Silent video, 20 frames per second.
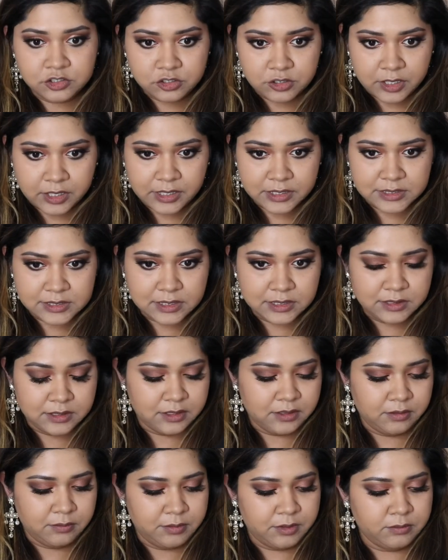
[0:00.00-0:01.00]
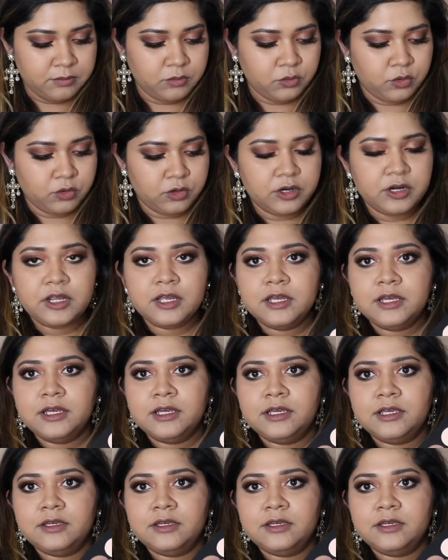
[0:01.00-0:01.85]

under eyes a little bit more